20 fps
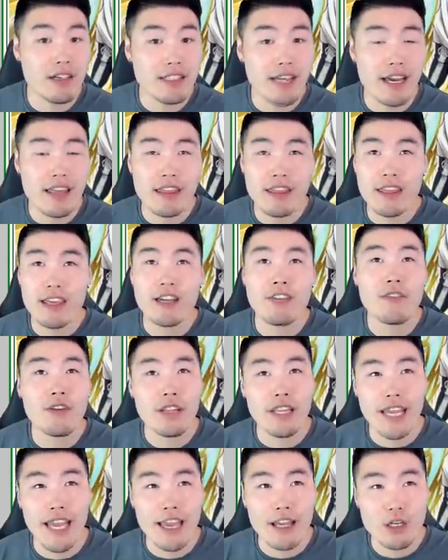I think for
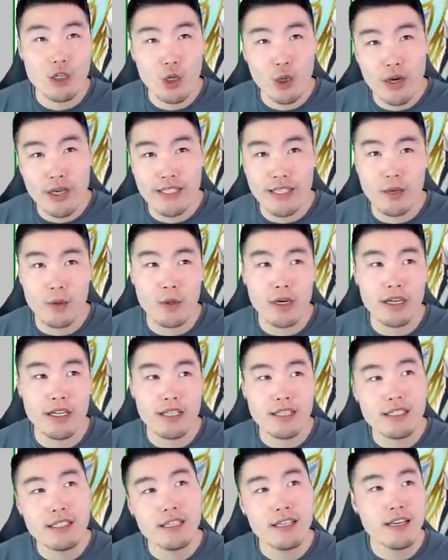the Androids it
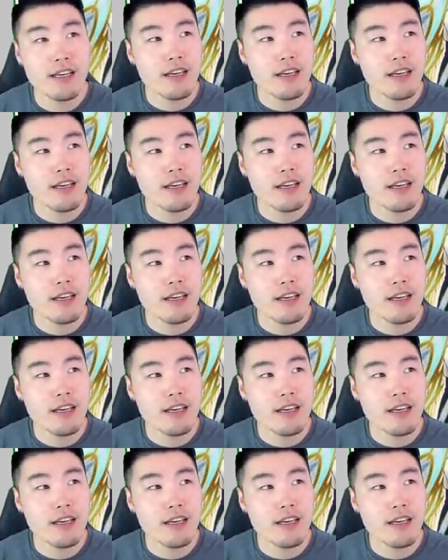was